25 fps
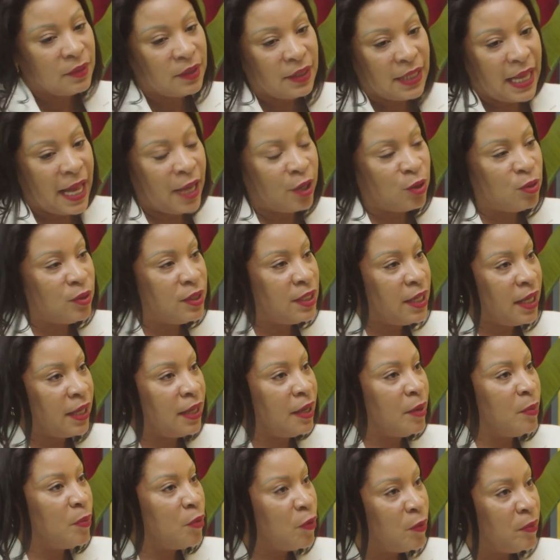like to
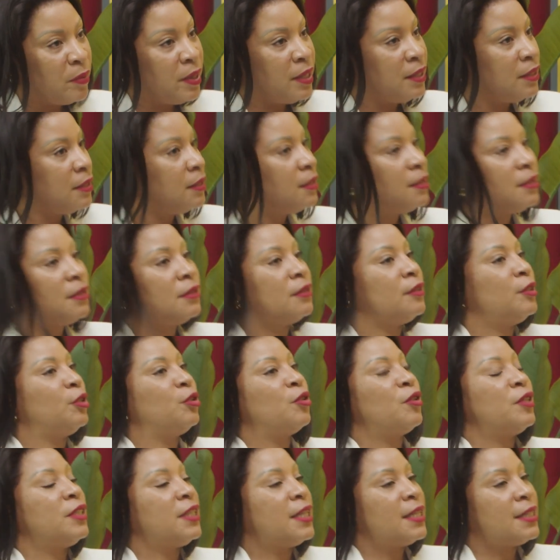take a moment,
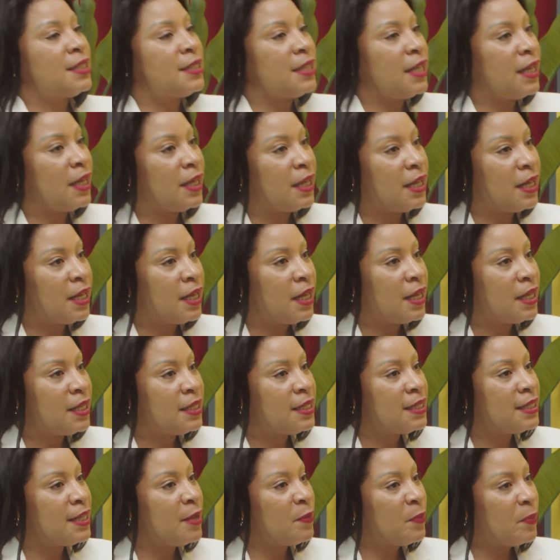just
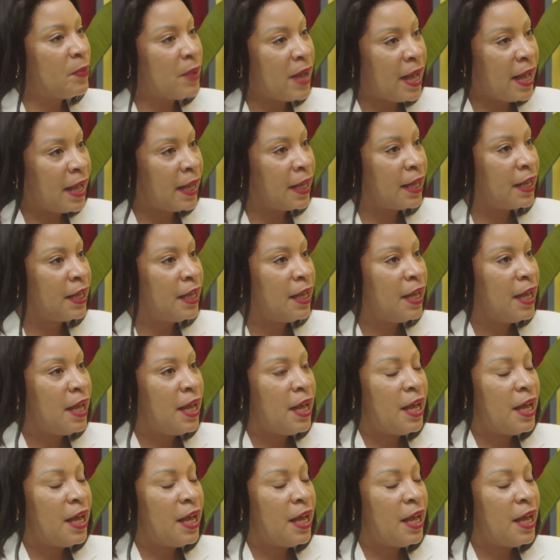step back,